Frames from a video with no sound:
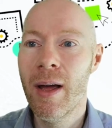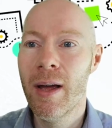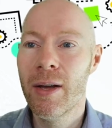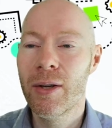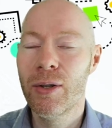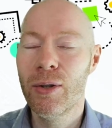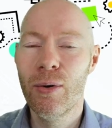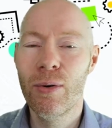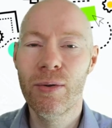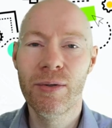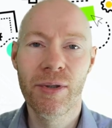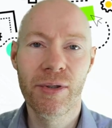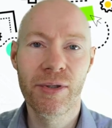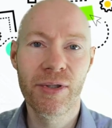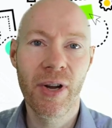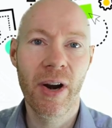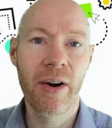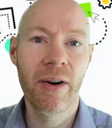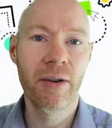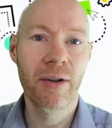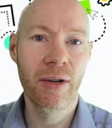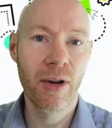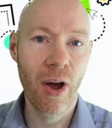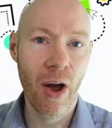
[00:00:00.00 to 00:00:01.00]
users are
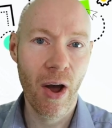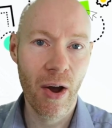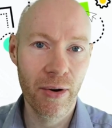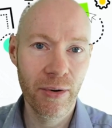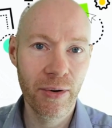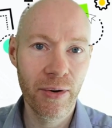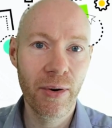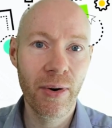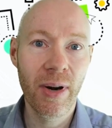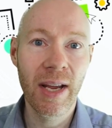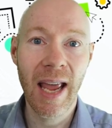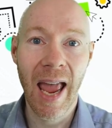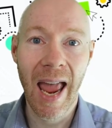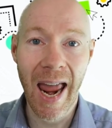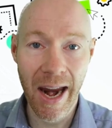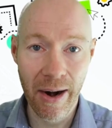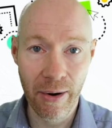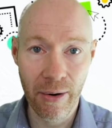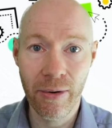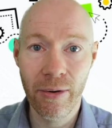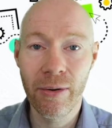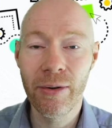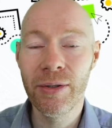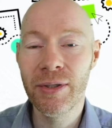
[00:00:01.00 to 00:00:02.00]
encountering
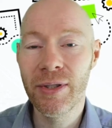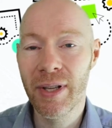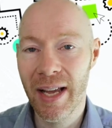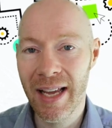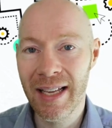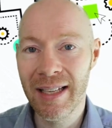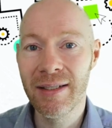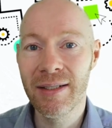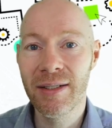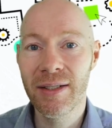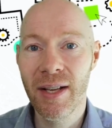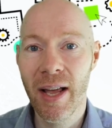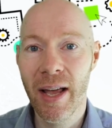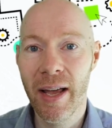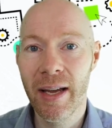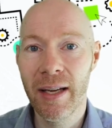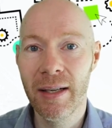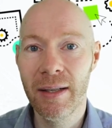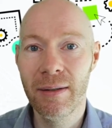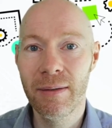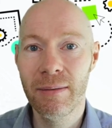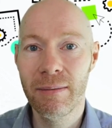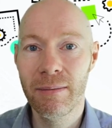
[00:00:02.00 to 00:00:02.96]
errors inside